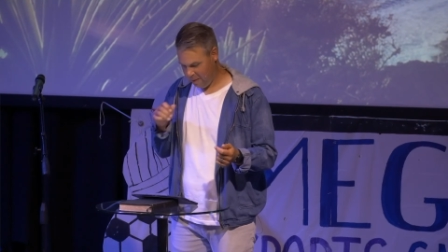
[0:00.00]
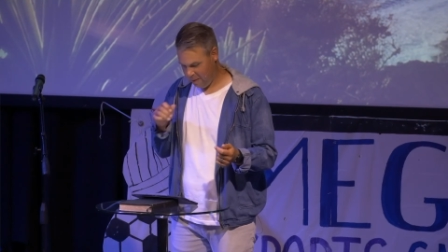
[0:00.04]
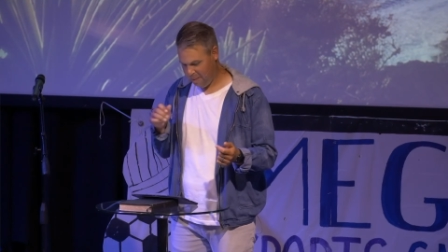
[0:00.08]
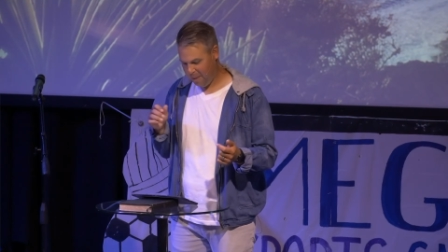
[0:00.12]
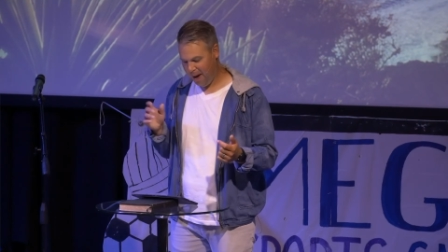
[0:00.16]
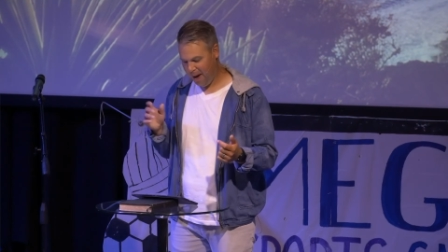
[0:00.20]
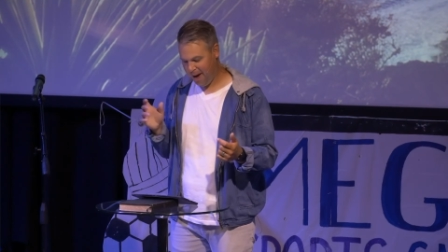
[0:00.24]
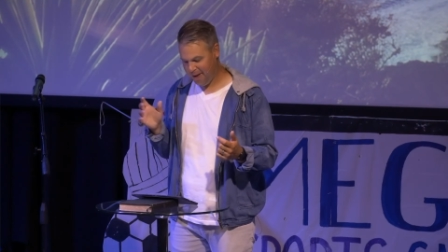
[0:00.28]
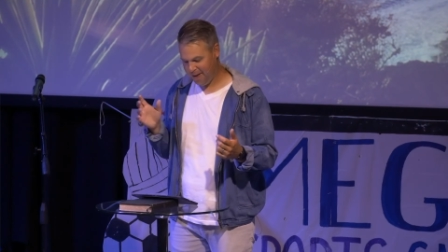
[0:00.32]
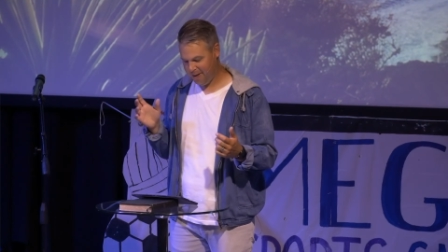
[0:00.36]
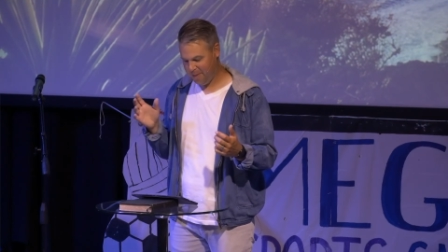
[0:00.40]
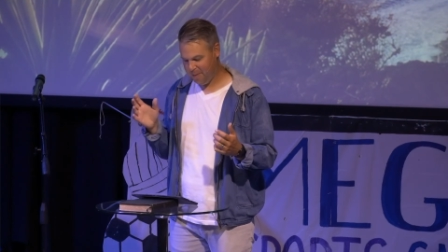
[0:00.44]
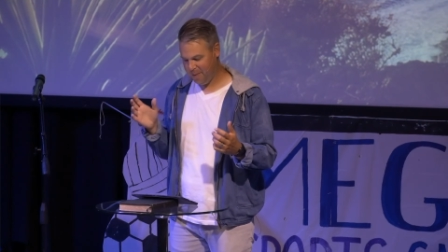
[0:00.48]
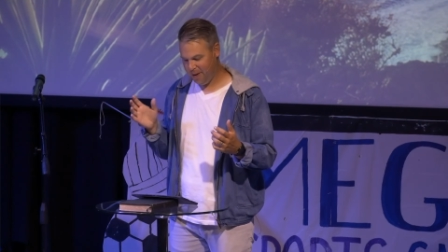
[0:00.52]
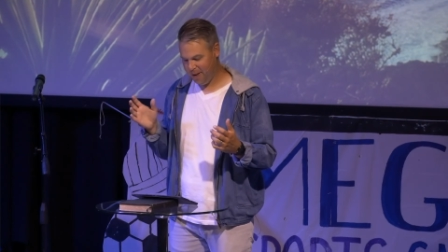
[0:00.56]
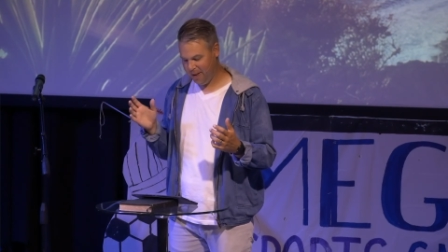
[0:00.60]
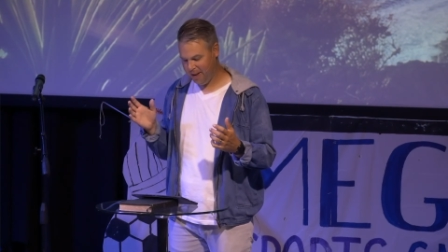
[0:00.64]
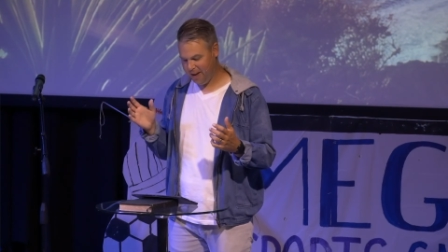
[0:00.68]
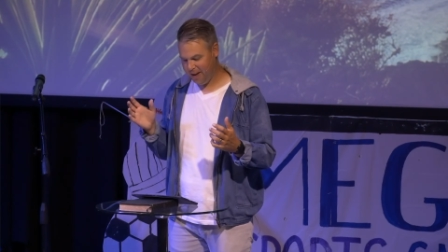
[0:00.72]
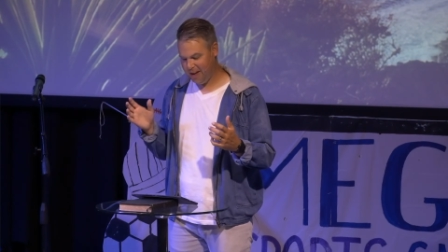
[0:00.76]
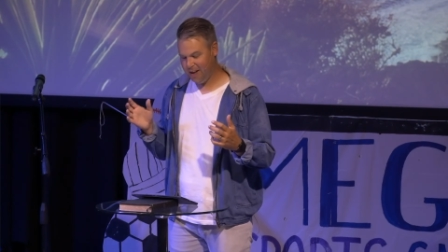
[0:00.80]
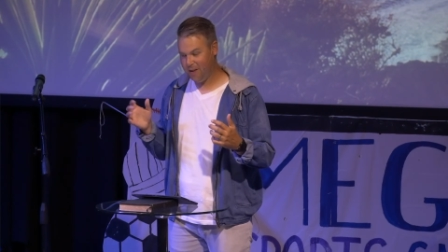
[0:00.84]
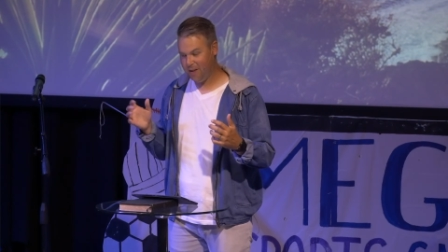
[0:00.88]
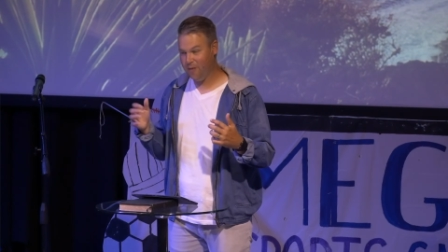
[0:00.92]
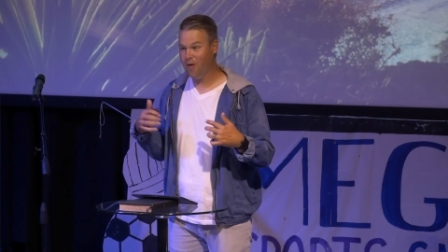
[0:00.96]

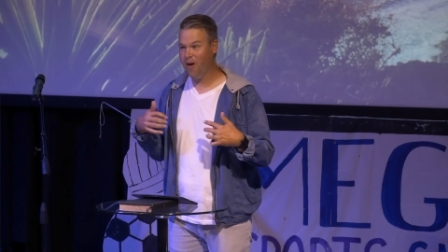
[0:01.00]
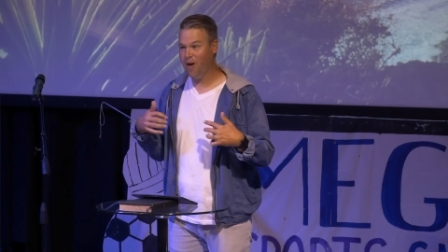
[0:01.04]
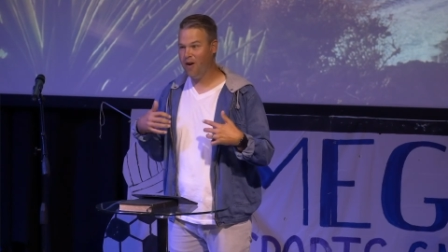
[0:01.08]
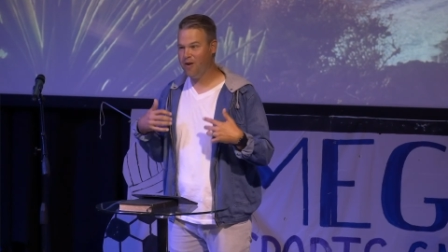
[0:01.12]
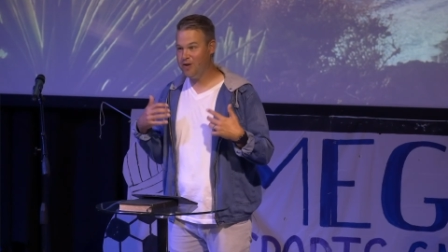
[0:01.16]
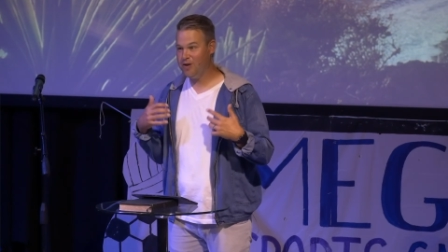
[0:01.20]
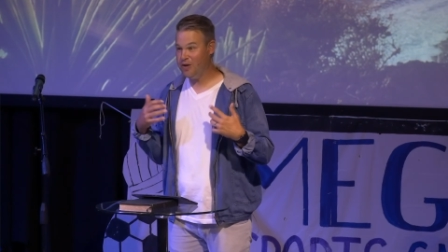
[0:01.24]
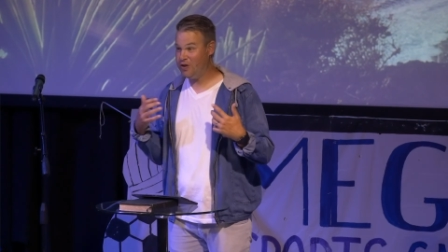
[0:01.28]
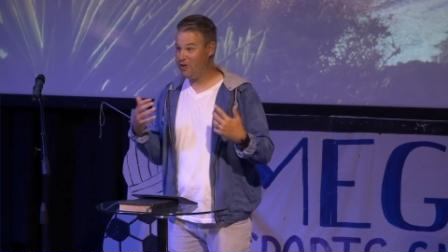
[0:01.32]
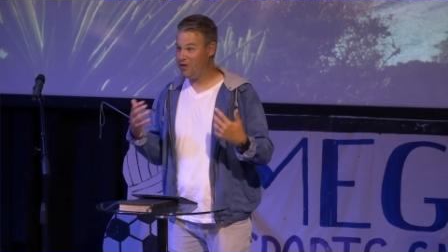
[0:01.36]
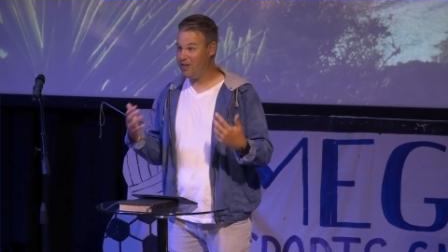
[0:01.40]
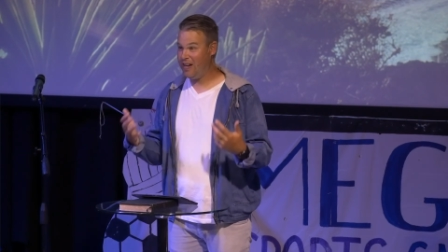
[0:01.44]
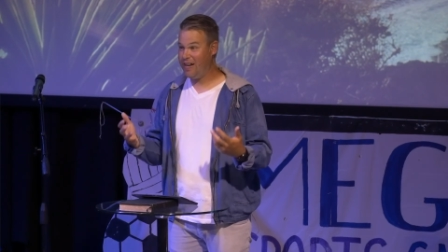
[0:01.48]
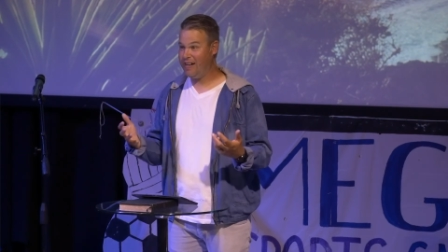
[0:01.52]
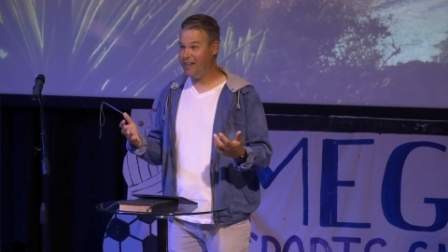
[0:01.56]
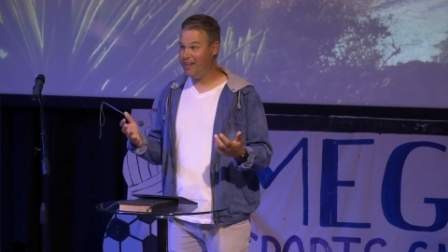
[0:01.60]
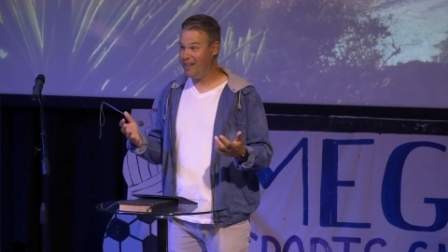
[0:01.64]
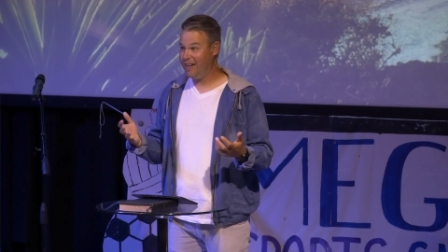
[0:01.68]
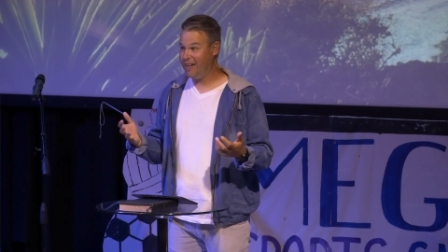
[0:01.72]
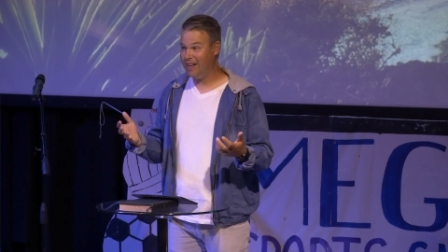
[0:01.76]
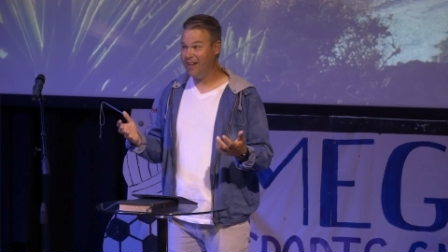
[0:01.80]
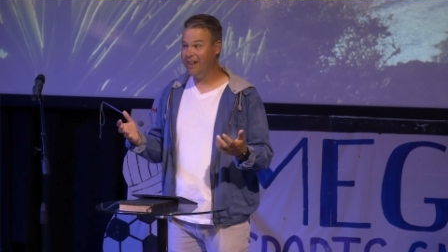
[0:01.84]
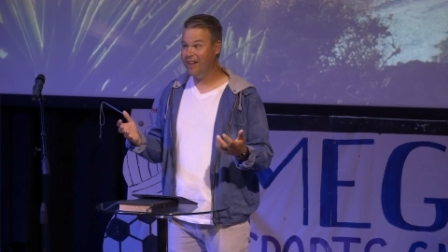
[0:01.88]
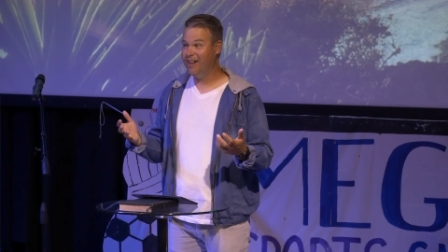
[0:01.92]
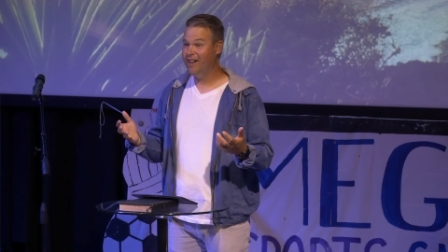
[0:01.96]
possibility of
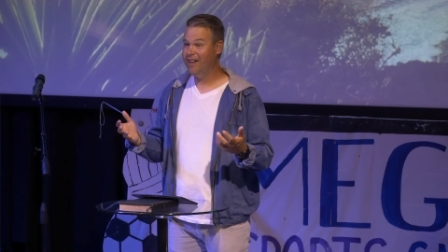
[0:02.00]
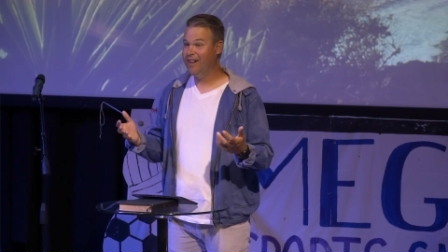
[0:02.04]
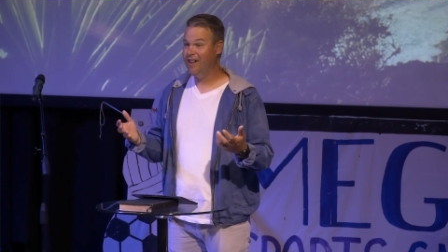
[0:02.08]
understanding